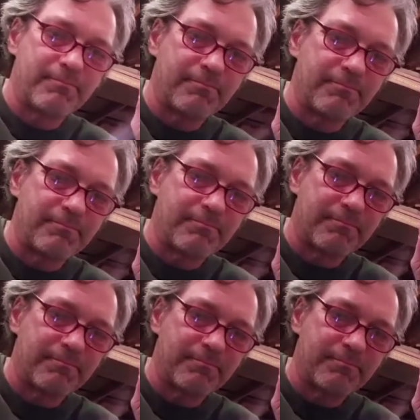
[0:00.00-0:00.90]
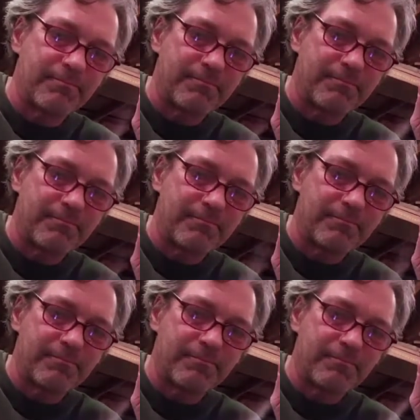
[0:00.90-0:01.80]

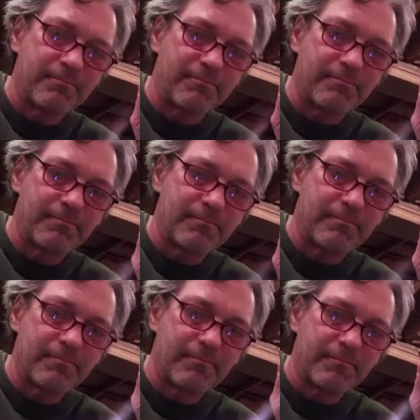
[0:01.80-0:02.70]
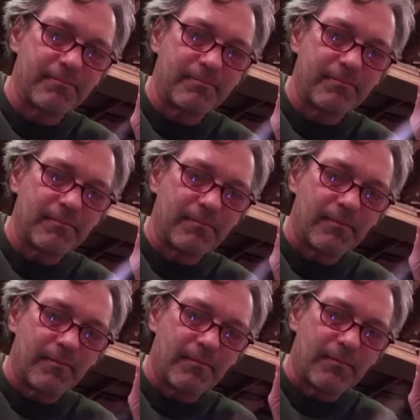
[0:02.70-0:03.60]

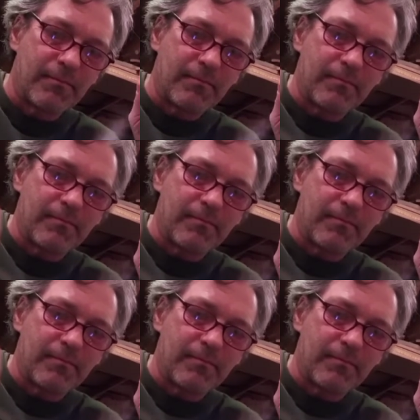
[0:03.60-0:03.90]
Nothing is said.